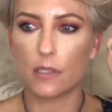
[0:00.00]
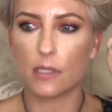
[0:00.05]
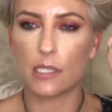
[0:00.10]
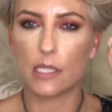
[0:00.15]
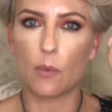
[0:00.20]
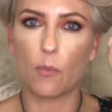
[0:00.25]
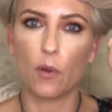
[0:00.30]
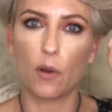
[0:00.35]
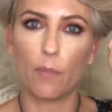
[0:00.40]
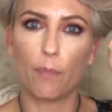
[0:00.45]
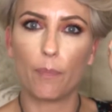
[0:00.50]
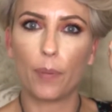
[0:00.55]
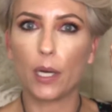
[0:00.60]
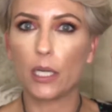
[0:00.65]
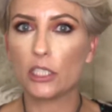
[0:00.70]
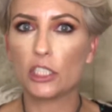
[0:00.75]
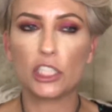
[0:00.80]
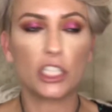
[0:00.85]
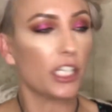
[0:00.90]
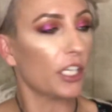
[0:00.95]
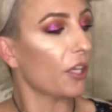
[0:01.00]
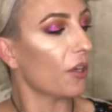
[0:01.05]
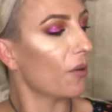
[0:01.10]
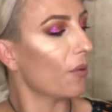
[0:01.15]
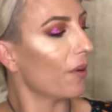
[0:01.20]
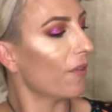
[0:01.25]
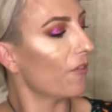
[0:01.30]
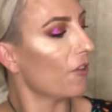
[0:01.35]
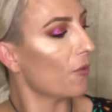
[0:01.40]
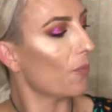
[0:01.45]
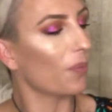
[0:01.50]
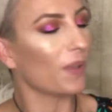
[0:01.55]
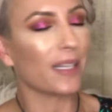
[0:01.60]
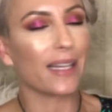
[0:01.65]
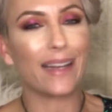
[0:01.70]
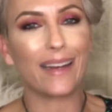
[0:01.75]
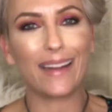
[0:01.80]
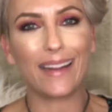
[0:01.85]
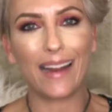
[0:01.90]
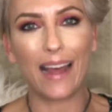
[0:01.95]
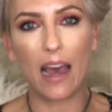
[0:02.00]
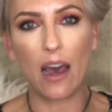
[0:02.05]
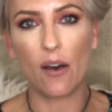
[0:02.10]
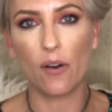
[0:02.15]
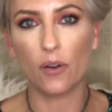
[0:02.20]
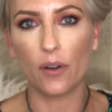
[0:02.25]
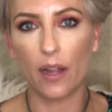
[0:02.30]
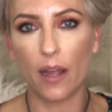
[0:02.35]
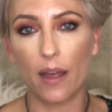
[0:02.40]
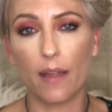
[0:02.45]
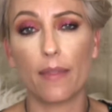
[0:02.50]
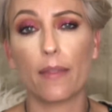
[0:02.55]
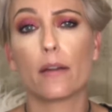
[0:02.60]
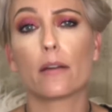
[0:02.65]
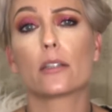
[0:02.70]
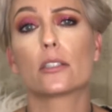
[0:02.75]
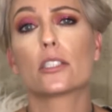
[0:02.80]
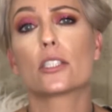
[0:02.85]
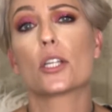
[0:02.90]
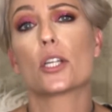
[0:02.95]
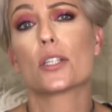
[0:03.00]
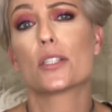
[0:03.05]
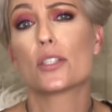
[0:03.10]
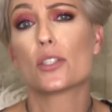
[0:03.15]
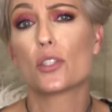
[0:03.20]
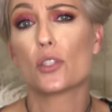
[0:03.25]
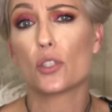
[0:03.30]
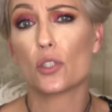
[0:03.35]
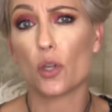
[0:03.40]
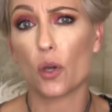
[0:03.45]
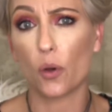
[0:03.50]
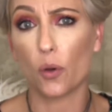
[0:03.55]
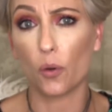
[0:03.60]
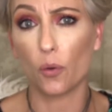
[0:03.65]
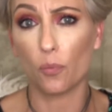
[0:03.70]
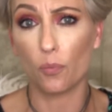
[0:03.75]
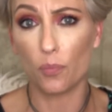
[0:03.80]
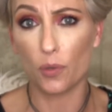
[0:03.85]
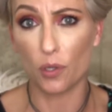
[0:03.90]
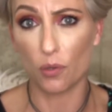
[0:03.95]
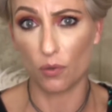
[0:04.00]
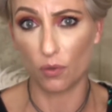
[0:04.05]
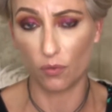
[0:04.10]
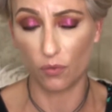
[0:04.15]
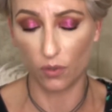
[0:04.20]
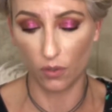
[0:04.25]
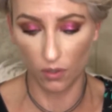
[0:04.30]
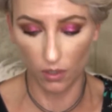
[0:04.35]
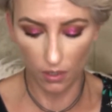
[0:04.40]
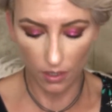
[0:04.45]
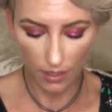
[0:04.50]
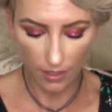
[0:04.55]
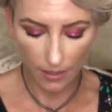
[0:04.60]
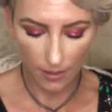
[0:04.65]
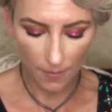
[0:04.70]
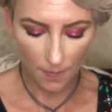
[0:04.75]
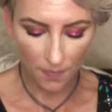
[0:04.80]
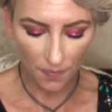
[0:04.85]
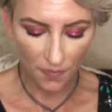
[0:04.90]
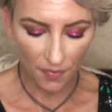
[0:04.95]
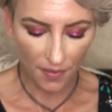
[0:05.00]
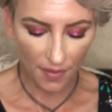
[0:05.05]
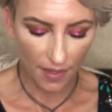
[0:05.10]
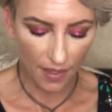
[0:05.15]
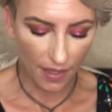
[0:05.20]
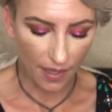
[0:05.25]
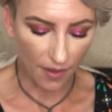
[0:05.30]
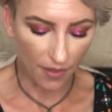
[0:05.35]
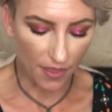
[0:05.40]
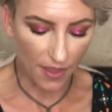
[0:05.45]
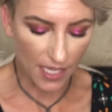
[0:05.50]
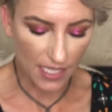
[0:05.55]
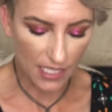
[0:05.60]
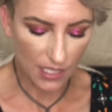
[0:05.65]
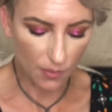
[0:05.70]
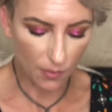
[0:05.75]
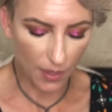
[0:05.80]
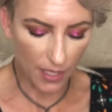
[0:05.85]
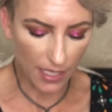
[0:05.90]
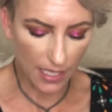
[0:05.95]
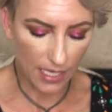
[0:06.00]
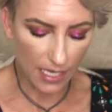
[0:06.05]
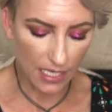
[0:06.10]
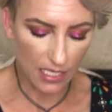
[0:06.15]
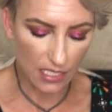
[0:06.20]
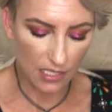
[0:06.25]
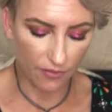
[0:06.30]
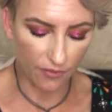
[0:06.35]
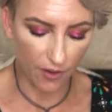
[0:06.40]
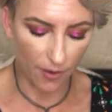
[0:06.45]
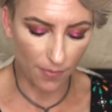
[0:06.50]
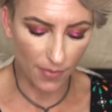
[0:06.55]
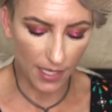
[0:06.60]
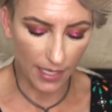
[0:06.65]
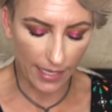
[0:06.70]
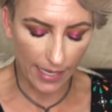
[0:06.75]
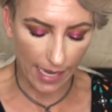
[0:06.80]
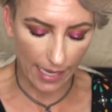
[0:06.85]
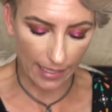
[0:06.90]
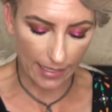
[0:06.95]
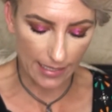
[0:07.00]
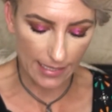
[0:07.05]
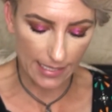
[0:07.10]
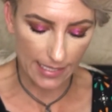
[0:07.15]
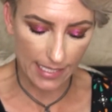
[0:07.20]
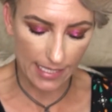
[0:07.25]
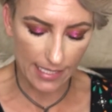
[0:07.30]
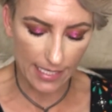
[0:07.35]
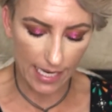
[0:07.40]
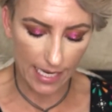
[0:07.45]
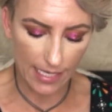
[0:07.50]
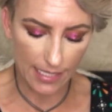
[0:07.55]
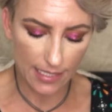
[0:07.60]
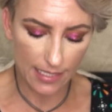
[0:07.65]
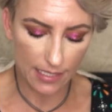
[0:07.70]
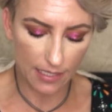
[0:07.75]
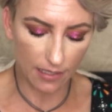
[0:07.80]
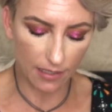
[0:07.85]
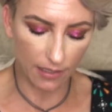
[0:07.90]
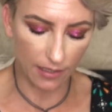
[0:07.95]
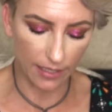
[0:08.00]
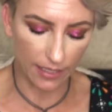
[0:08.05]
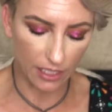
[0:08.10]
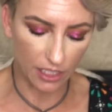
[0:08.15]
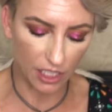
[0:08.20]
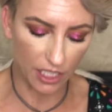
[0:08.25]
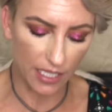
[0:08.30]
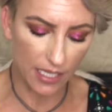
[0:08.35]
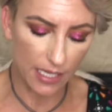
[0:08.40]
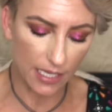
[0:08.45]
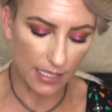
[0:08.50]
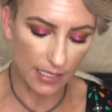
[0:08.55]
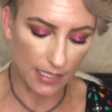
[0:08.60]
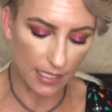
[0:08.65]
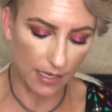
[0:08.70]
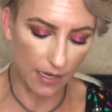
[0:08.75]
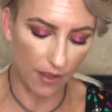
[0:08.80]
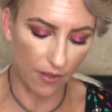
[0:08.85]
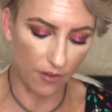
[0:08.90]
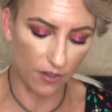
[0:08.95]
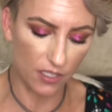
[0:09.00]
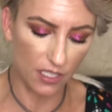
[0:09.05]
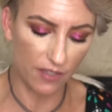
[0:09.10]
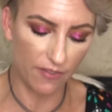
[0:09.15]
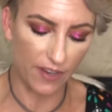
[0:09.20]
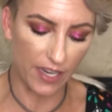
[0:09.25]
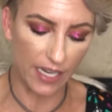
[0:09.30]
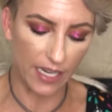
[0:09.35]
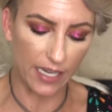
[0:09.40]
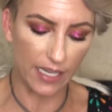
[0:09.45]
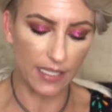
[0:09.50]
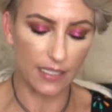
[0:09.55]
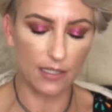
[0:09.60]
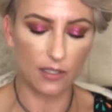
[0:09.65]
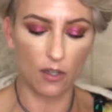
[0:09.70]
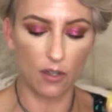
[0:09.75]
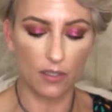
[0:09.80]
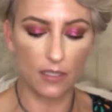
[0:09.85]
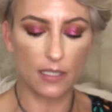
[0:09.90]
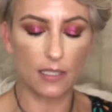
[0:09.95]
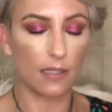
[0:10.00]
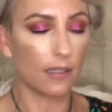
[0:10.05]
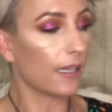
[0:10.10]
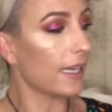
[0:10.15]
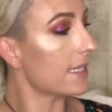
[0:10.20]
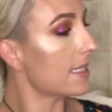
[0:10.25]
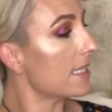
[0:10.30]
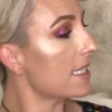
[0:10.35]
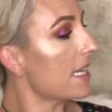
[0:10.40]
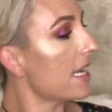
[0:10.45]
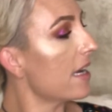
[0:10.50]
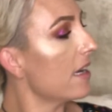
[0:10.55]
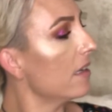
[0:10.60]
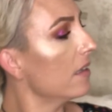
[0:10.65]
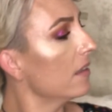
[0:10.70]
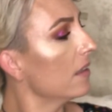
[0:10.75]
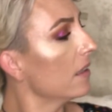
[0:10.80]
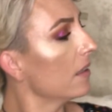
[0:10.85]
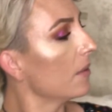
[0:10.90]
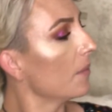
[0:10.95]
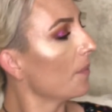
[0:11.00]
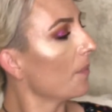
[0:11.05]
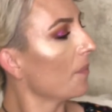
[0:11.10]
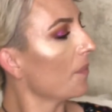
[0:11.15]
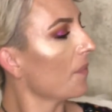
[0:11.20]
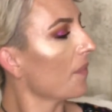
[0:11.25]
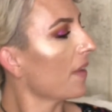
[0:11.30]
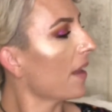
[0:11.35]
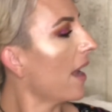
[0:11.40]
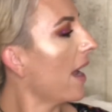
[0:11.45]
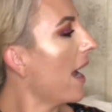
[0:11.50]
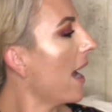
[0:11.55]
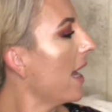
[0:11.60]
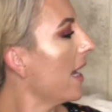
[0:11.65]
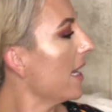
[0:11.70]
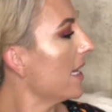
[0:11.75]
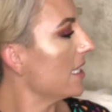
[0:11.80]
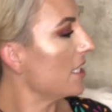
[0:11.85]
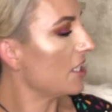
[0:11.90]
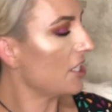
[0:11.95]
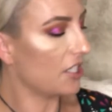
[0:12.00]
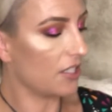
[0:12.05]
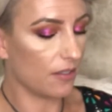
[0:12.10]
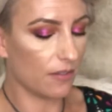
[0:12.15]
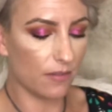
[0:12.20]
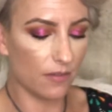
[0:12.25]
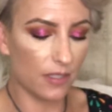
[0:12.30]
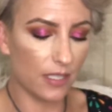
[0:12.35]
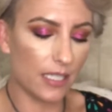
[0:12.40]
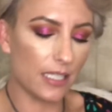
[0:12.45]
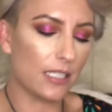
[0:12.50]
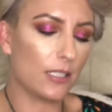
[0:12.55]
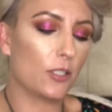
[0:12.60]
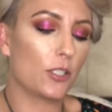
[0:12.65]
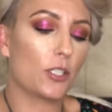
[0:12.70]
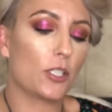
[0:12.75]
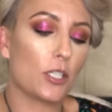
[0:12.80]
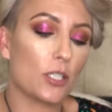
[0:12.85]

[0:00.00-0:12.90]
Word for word: someone punching you if you blend it out, and they're just so beautiful. Now this one is from the Galaxy Dust collection. It's another Devinah. It's called Celesta. And it's it's